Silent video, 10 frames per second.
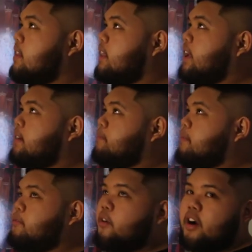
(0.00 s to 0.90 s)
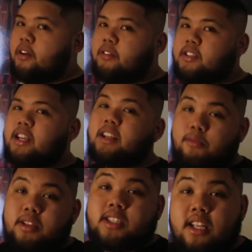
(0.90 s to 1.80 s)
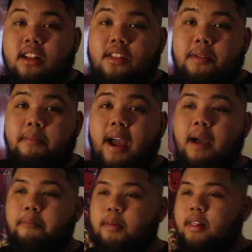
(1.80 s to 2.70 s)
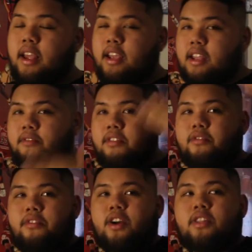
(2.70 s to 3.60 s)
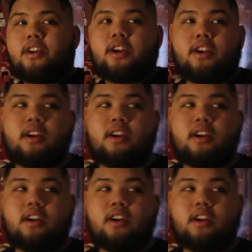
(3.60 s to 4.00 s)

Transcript: Like before it was still on the map, but like even further.